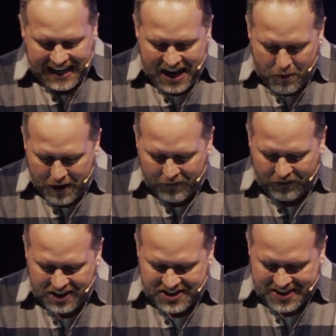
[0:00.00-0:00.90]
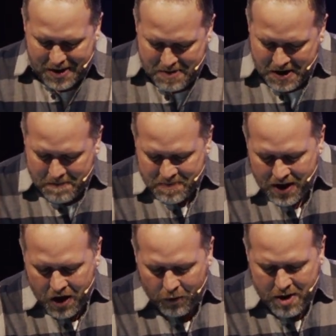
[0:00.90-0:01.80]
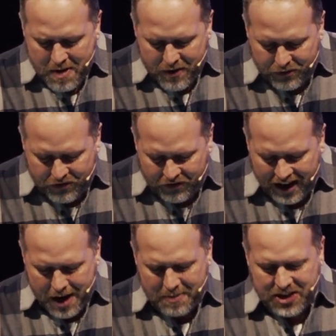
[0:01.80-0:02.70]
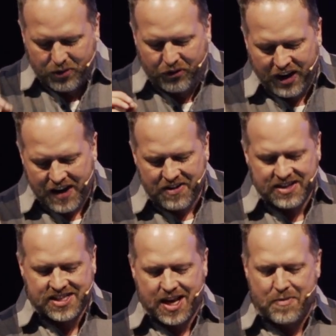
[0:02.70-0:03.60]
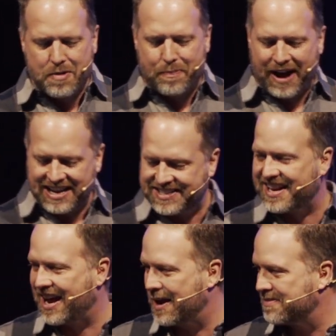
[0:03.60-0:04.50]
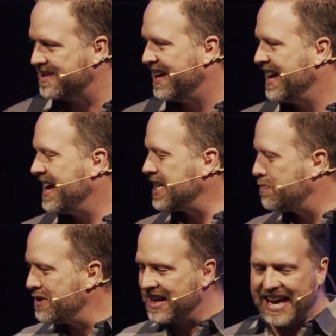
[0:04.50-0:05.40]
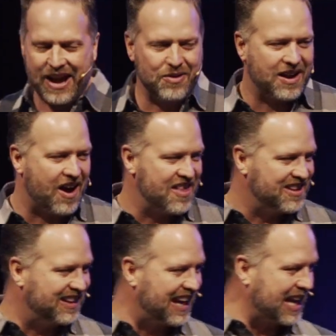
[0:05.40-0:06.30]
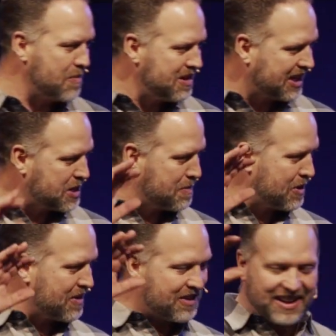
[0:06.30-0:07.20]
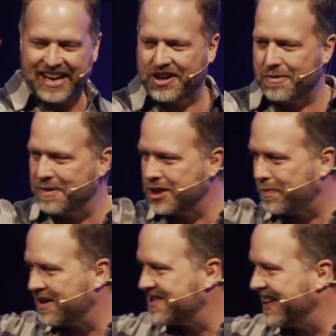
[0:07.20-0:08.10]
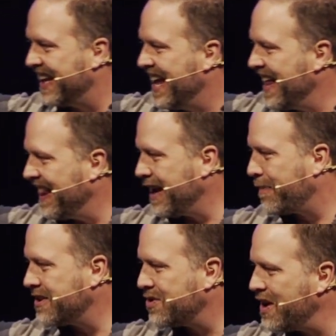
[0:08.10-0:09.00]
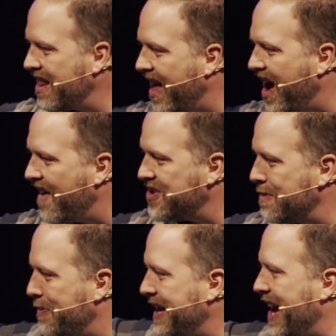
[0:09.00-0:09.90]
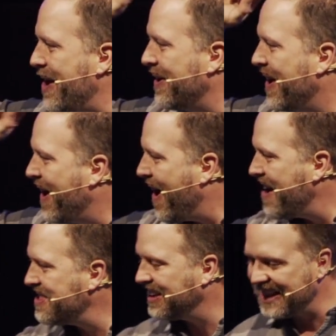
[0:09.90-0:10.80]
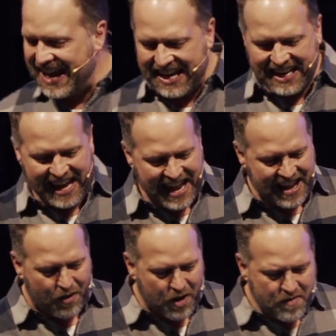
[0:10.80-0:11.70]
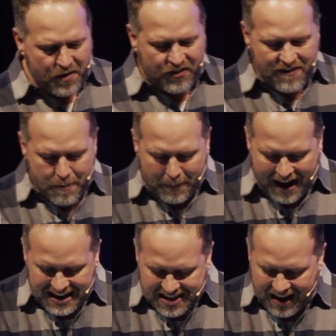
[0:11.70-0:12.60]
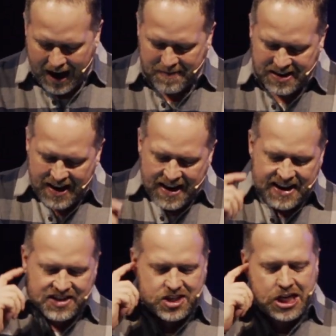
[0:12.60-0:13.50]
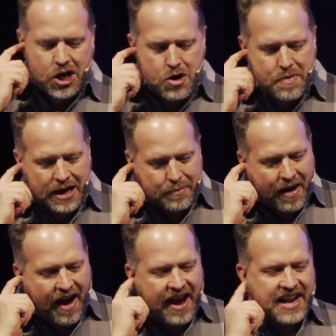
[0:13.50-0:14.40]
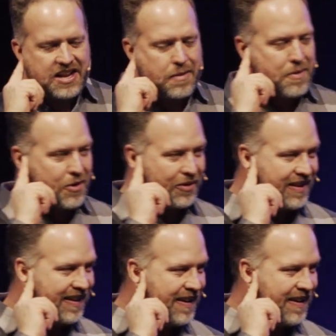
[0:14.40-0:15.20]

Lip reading: can't wait for summer. One of my family's favorite summer pastimes is being out on the lake. How many like to be out on the lake? You're a beach person, lake person. We love to be out on the lake, and one of our favorite pastimes is tubing behind a boat.